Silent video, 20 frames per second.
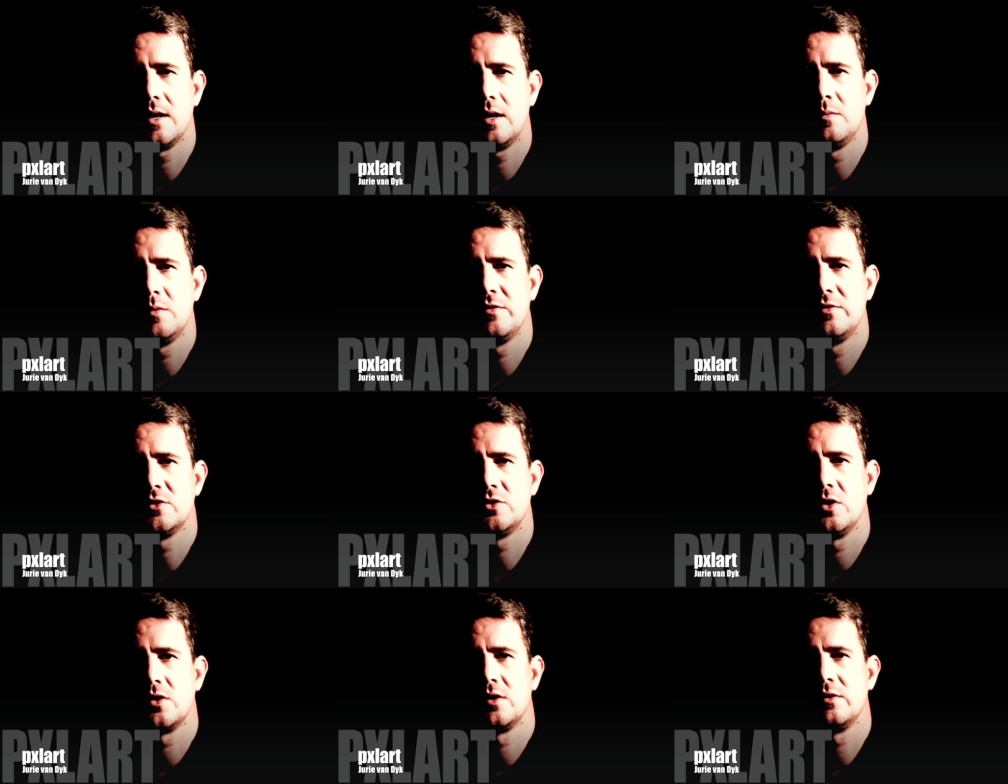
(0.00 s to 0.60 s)
I'm a
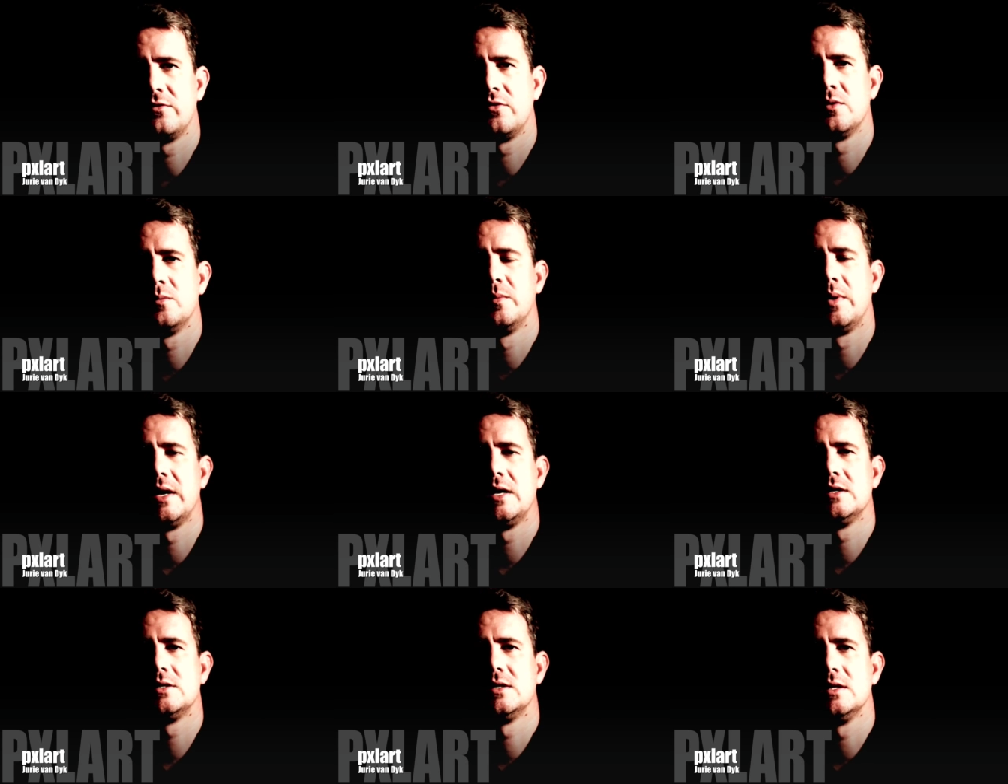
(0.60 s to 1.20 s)
photographer
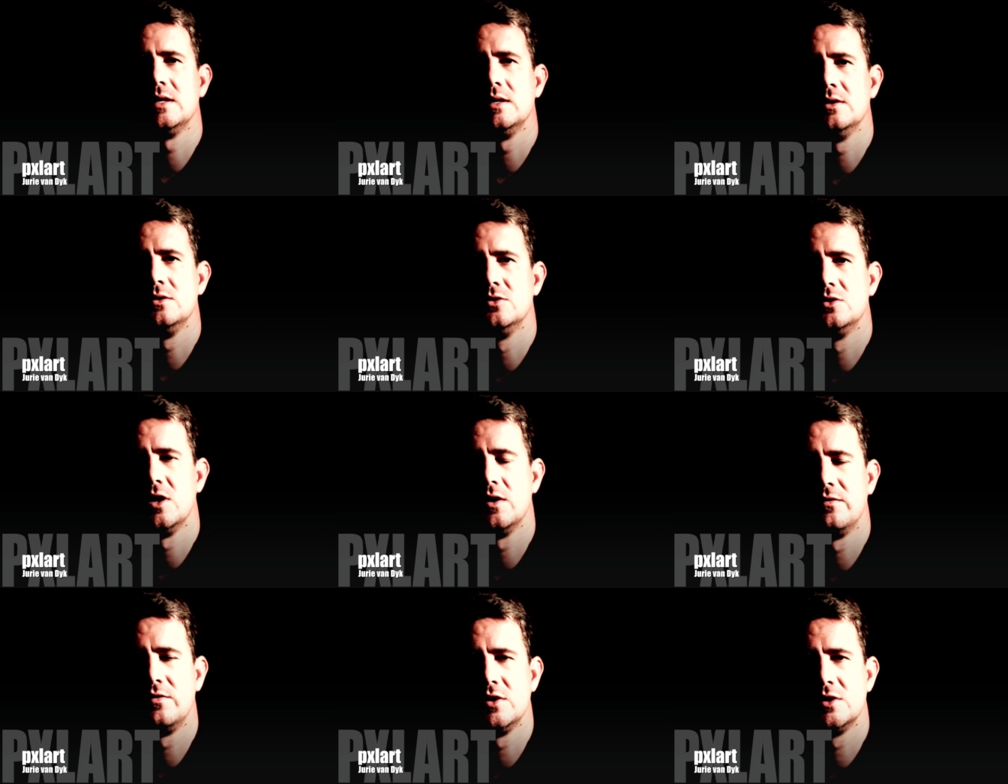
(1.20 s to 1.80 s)
based in
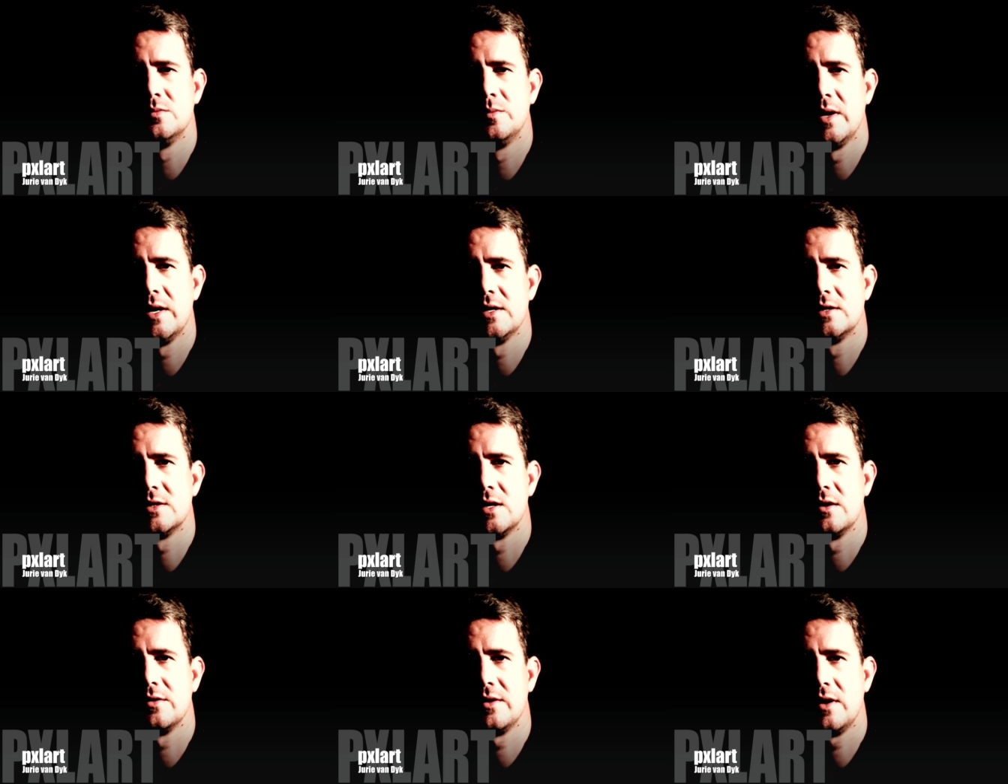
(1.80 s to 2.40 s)
Jeffreys Bay,
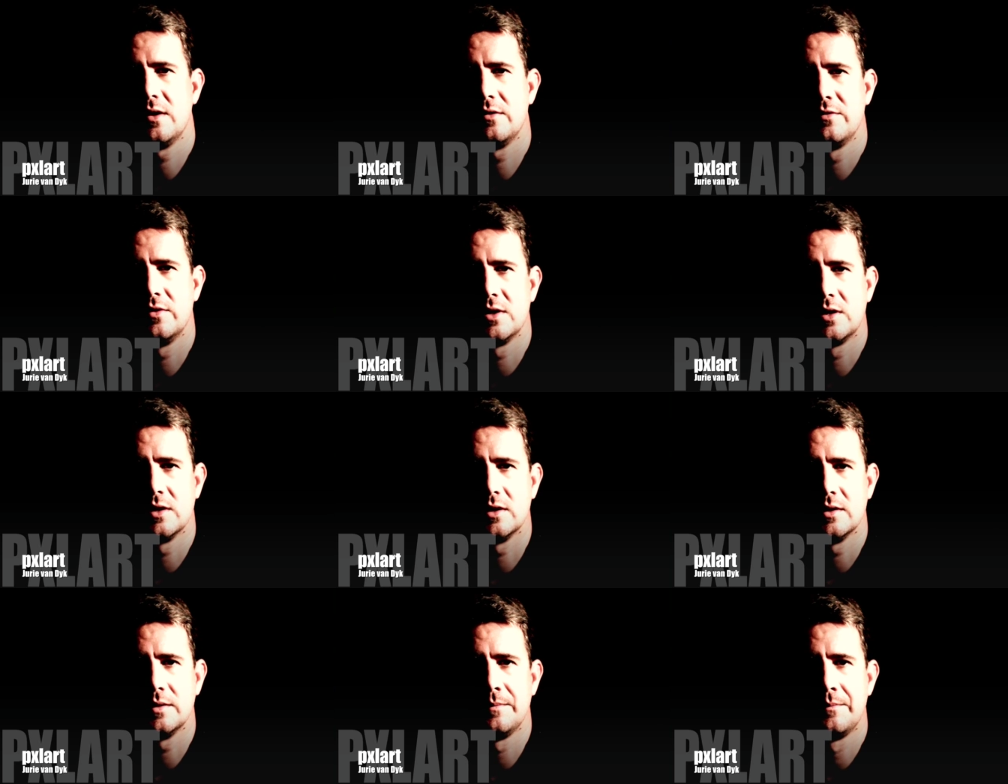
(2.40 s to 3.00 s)
South
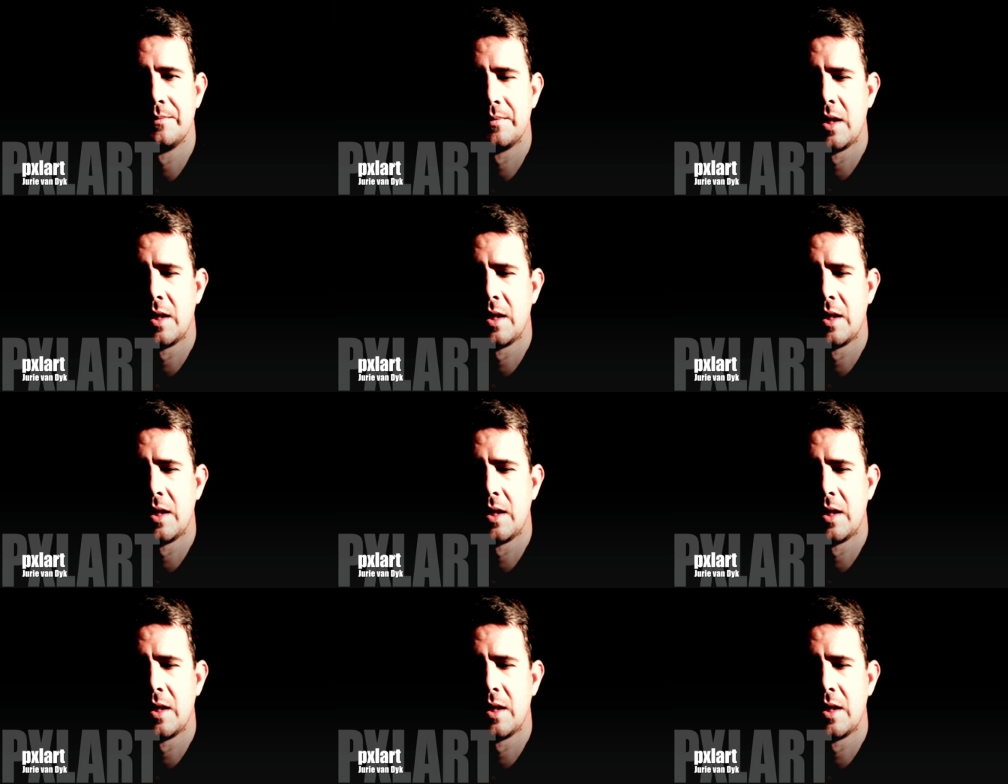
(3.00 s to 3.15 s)
Africa.